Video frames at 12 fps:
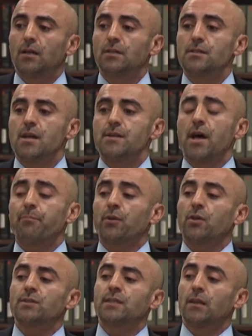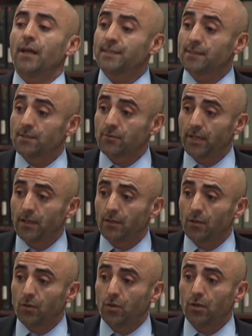And not because he likes
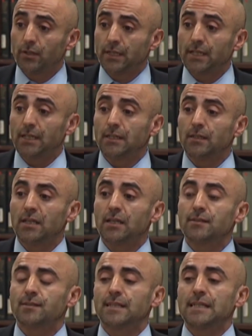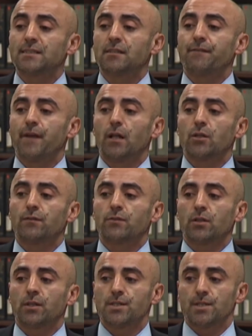Israel or he, he sees the value of
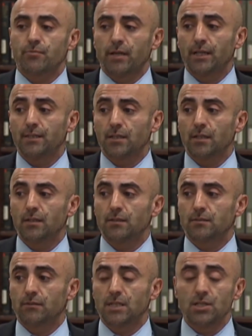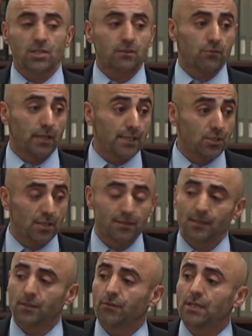Turkish-Israeli strategic
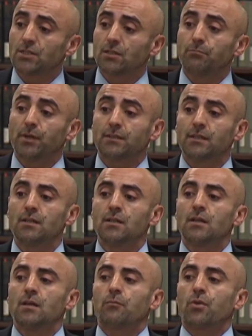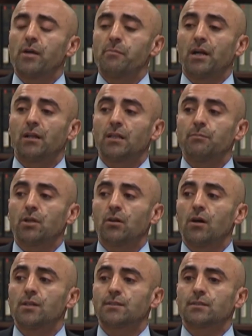relations in the region, but primarily
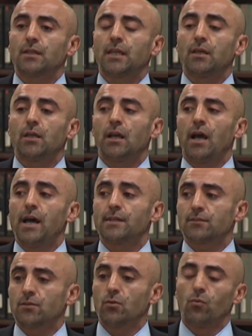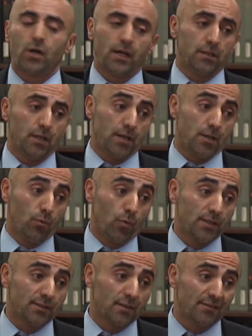because he has to and, and he
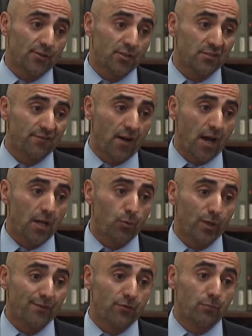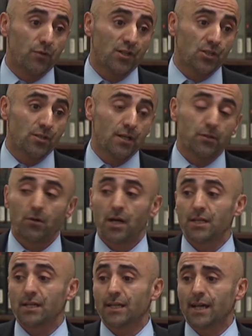wants to diversify away from Russian and
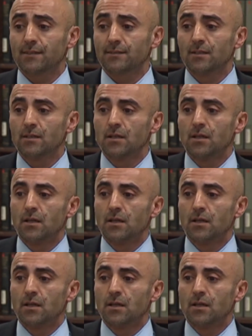Iranian gas.